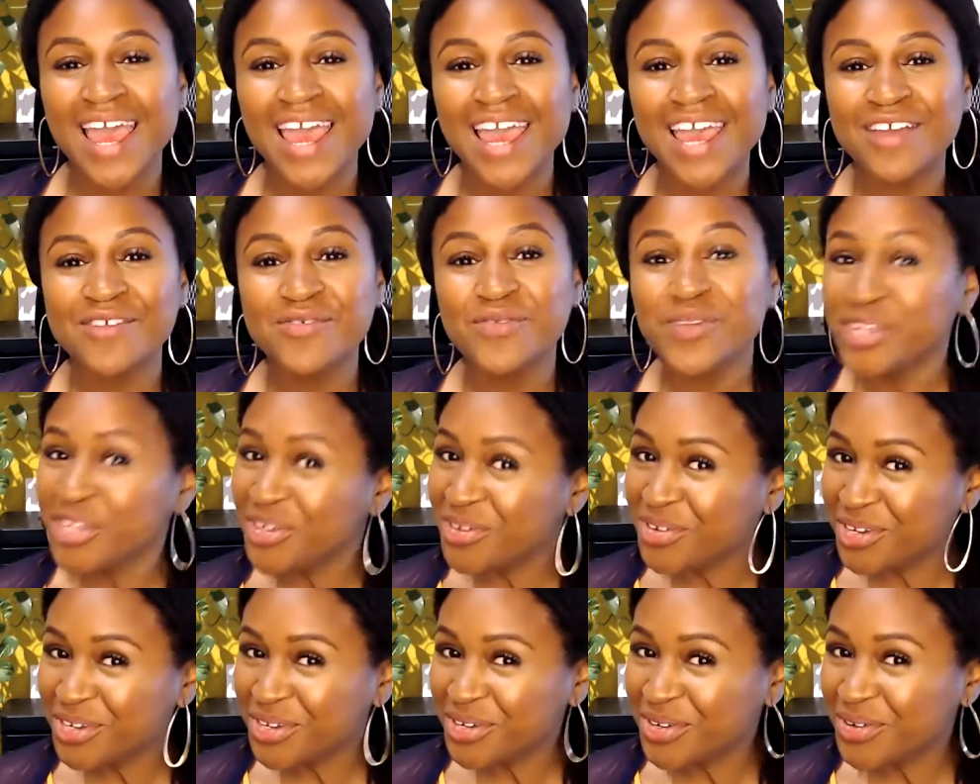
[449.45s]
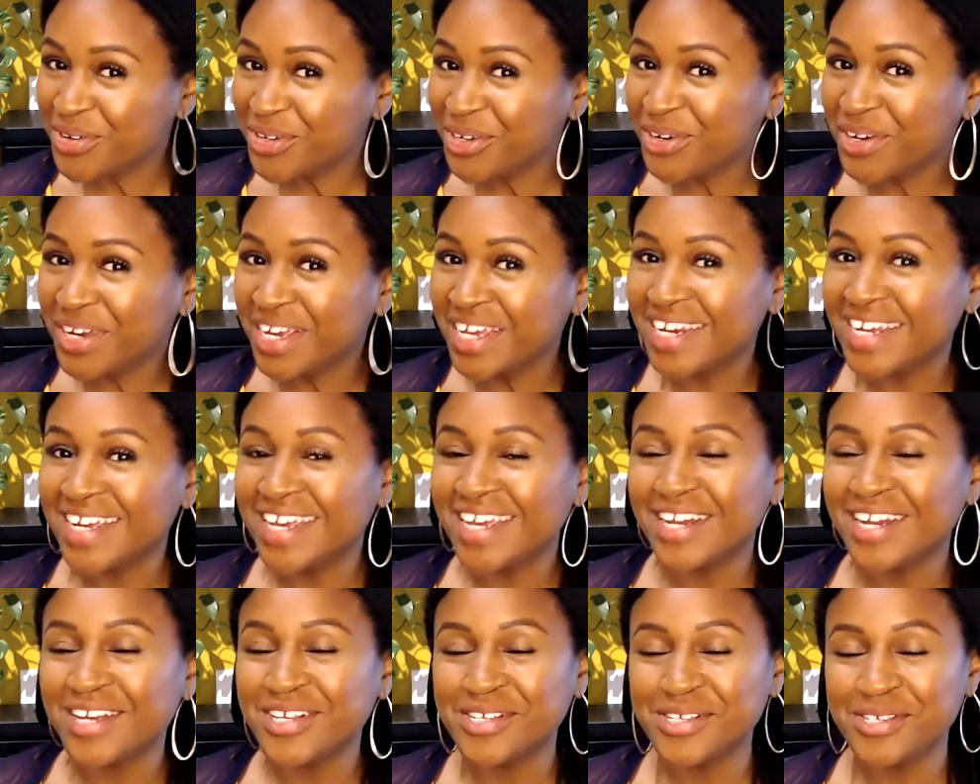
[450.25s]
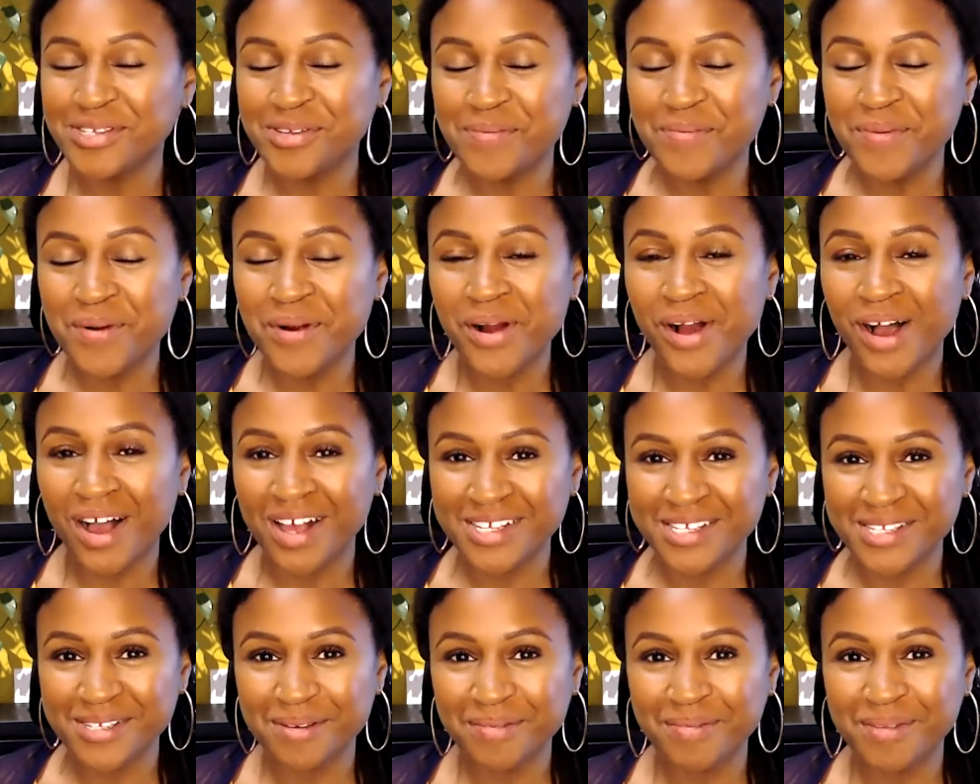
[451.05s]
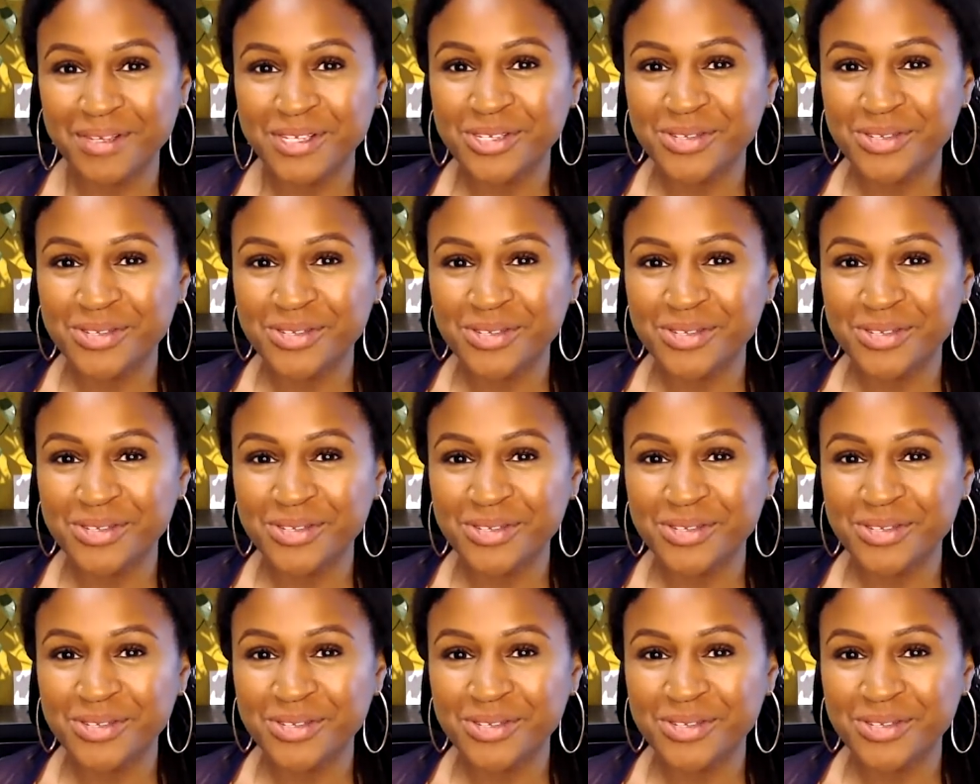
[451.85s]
And when you do, you're going to get a super awesome,